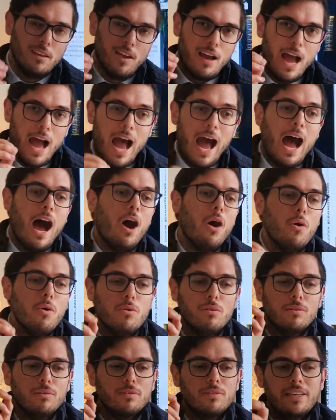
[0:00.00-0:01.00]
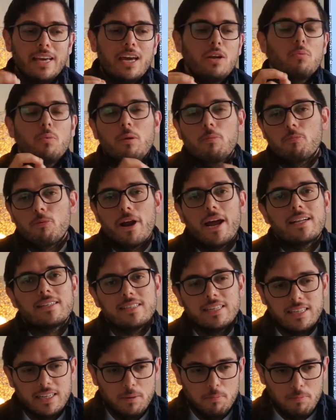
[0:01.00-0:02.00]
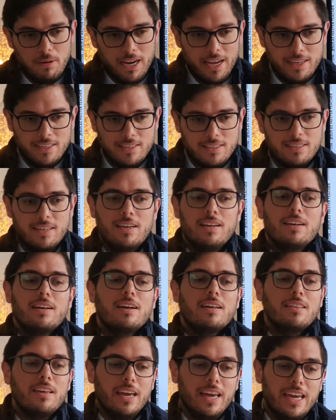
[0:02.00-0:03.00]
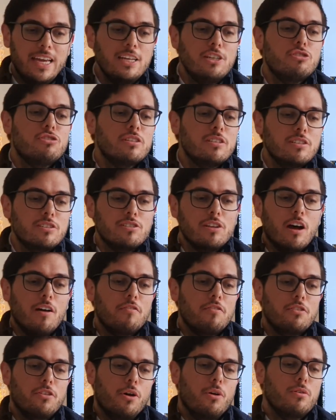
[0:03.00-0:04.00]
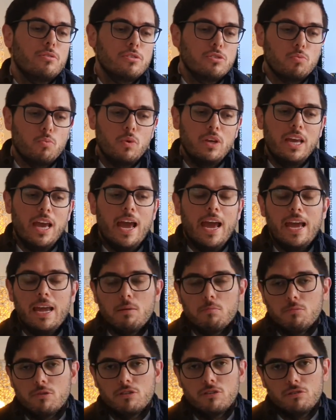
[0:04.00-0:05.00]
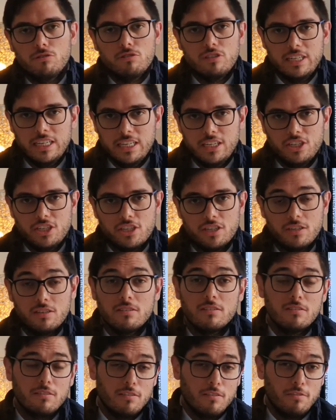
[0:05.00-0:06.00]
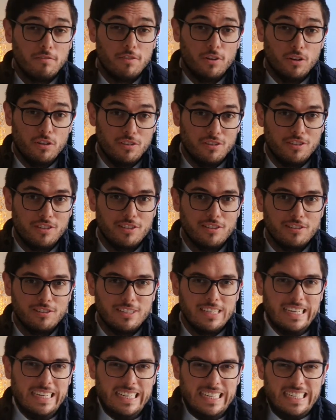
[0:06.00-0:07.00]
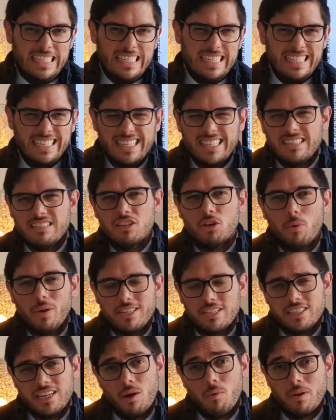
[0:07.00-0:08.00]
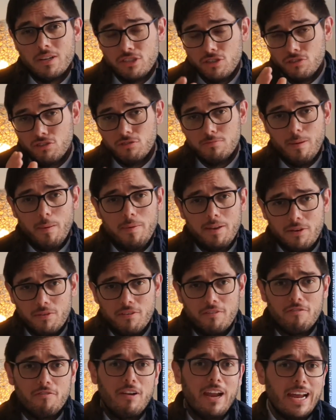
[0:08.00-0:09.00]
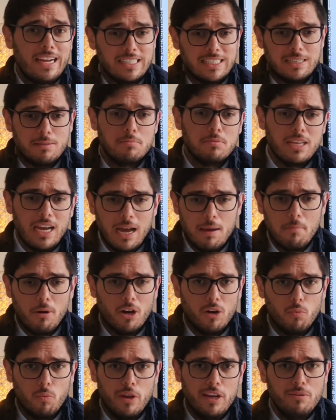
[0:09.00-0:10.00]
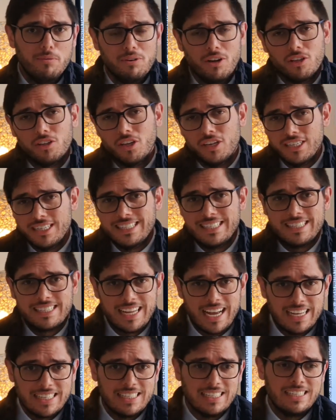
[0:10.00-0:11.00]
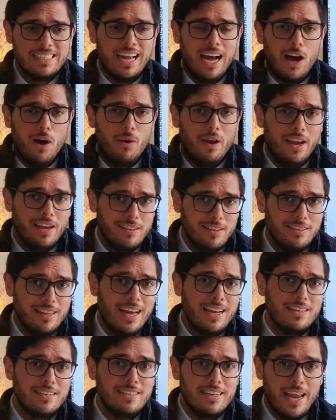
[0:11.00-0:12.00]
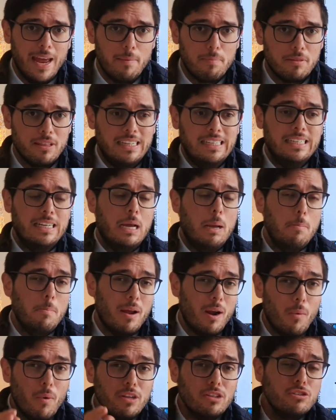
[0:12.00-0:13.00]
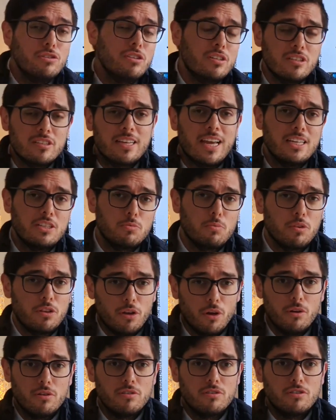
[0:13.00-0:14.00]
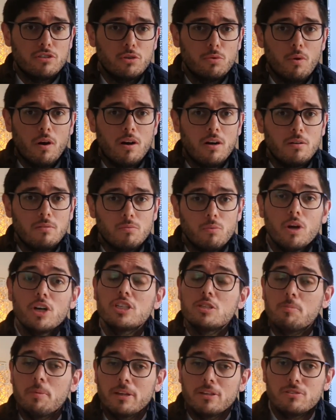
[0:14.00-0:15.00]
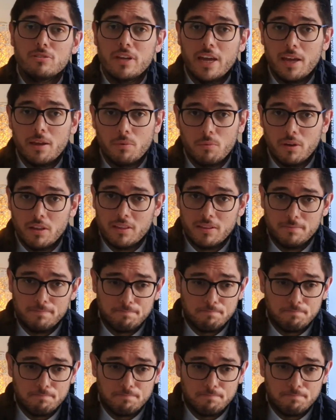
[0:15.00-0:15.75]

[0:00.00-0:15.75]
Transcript: How can we practically place the interests of those we aim to teach first? And this is a question I want you to maybe reflect some time on. We're not going to discuss it now in that depth, but I want you to discuss it with those you are worshiping today with.